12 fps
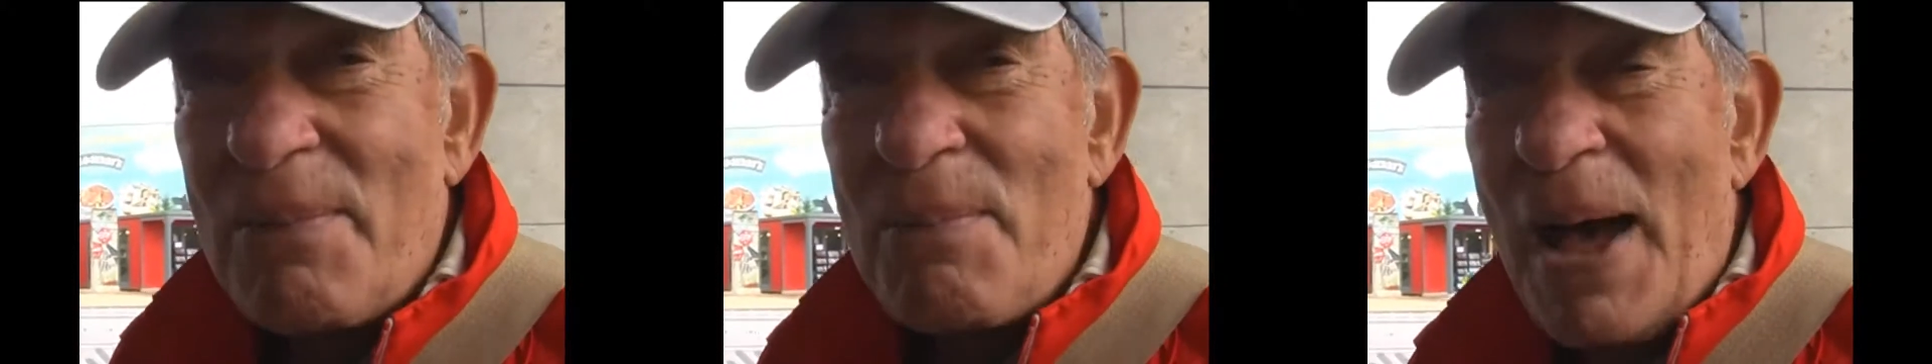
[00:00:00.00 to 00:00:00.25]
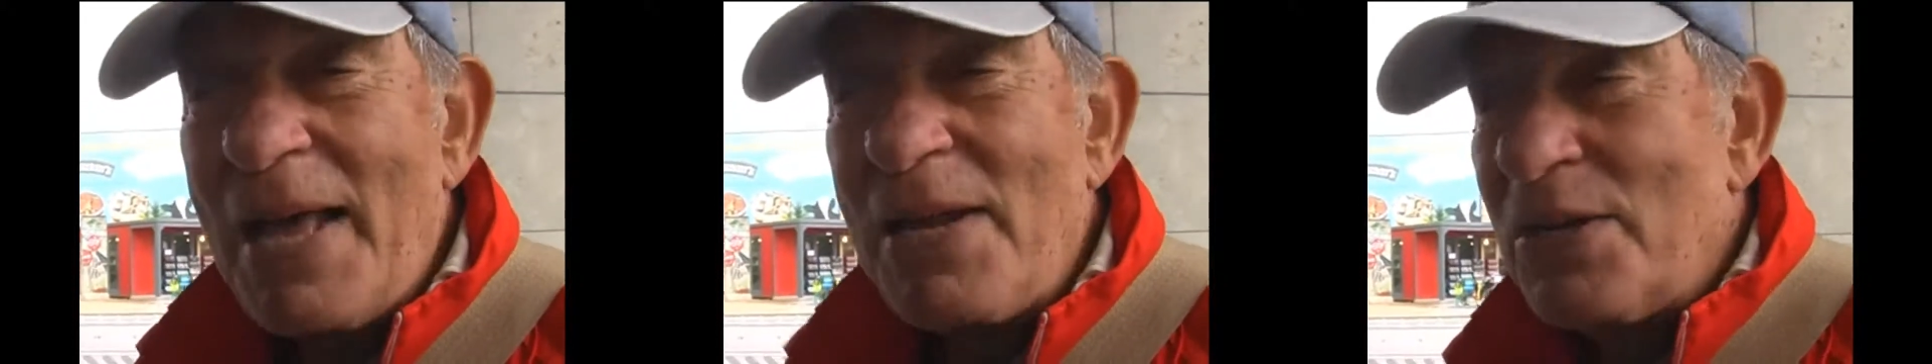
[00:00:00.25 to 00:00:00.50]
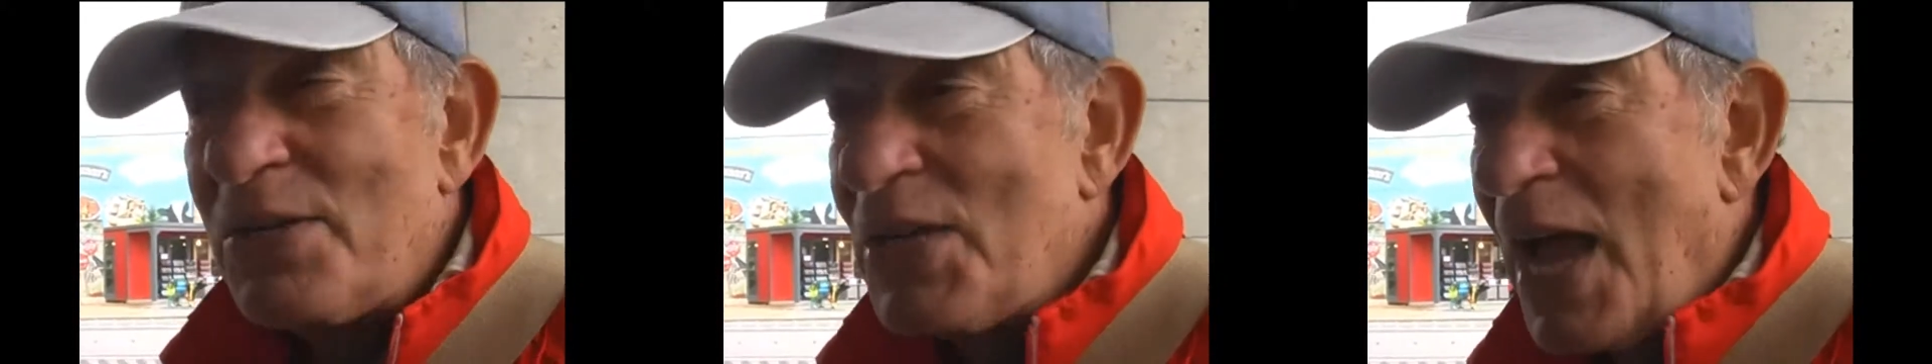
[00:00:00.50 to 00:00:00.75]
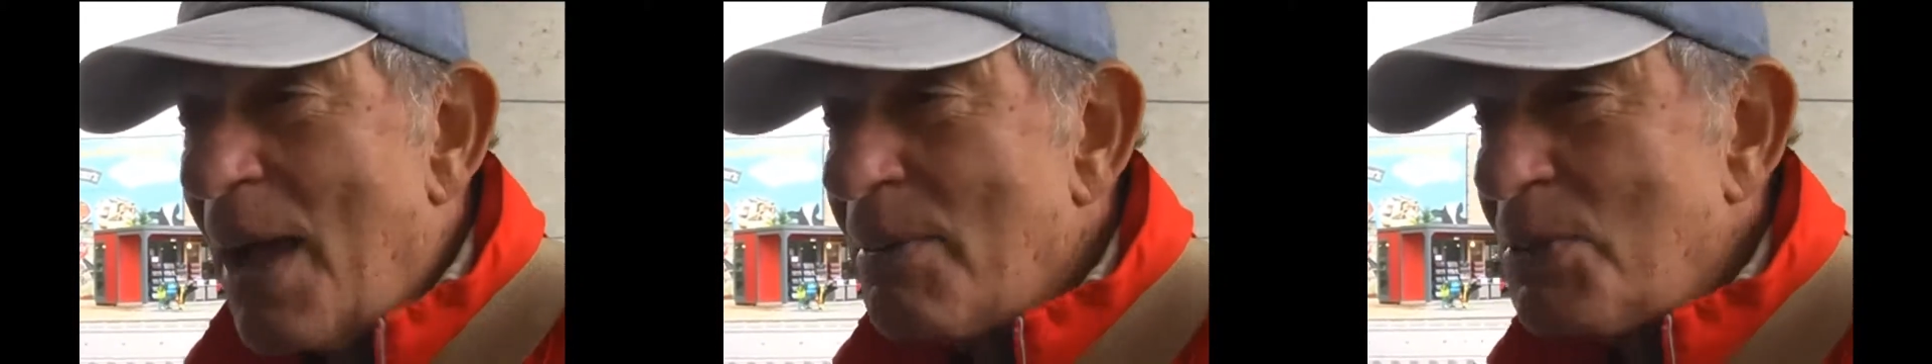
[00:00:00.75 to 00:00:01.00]
minor
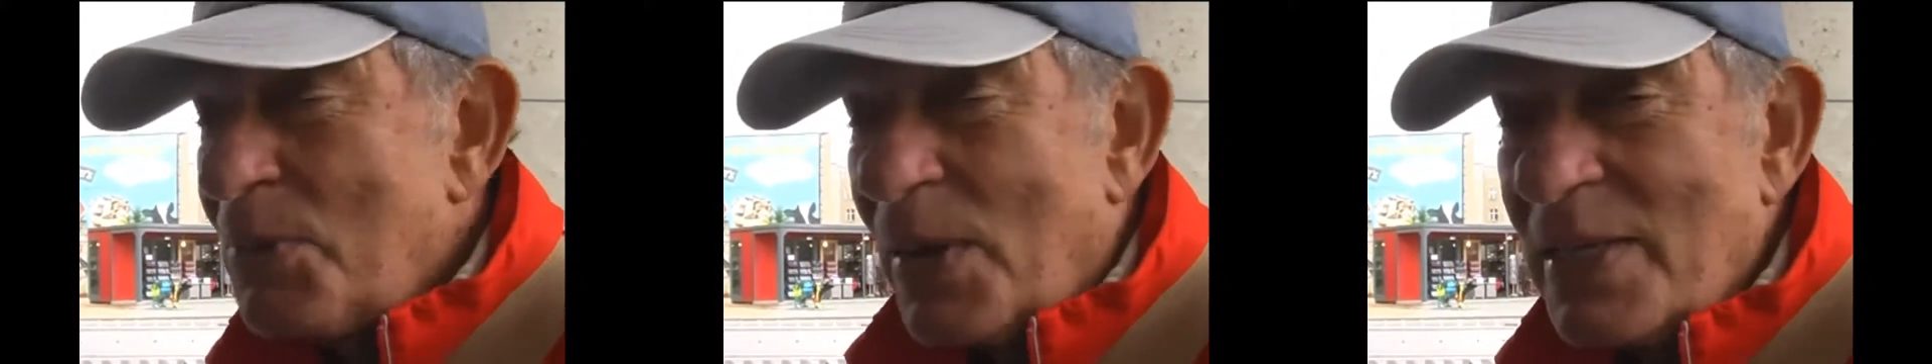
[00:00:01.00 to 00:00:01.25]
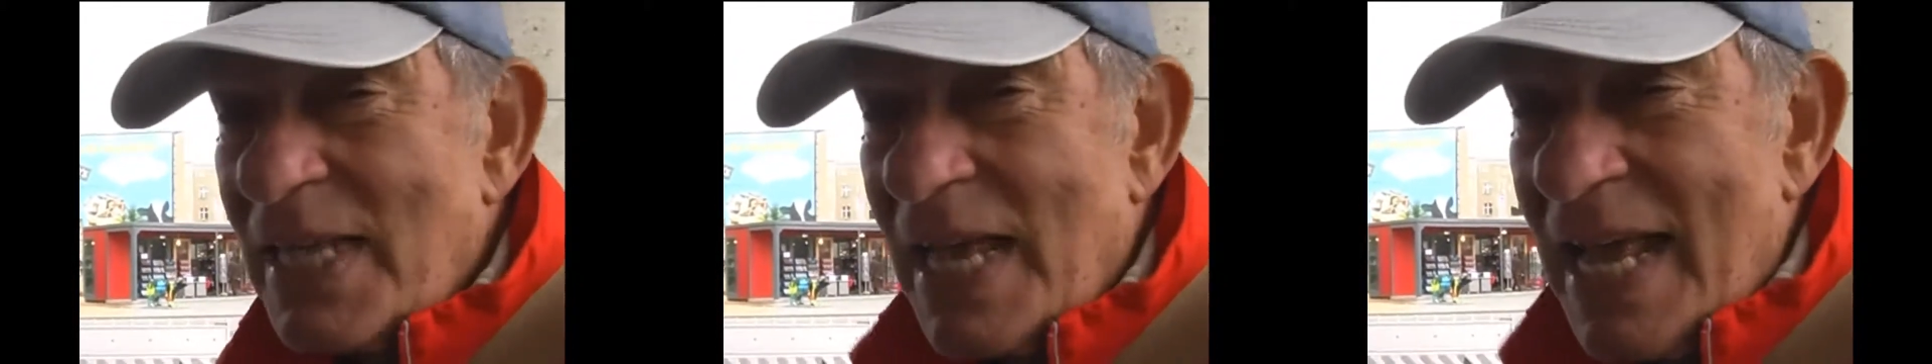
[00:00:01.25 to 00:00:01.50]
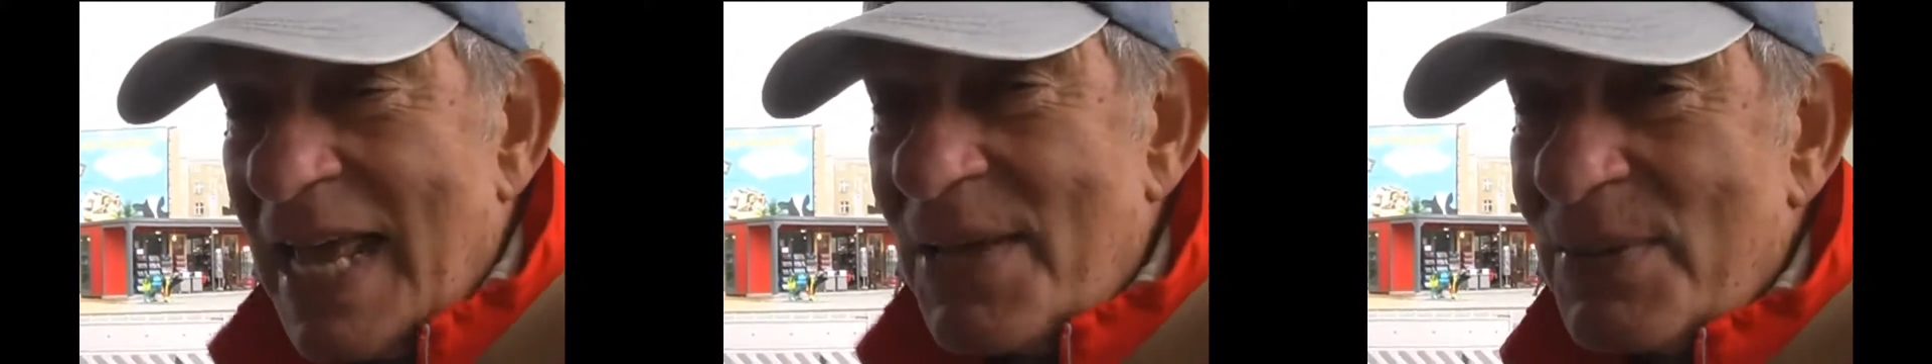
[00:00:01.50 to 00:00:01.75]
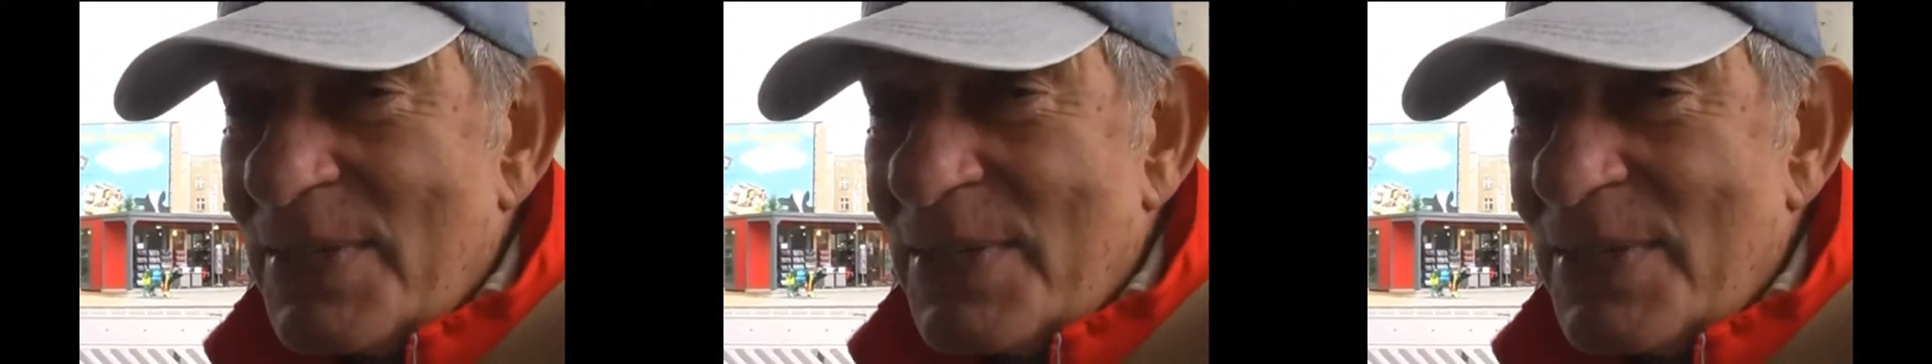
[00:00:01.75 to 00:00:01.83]
jobs was he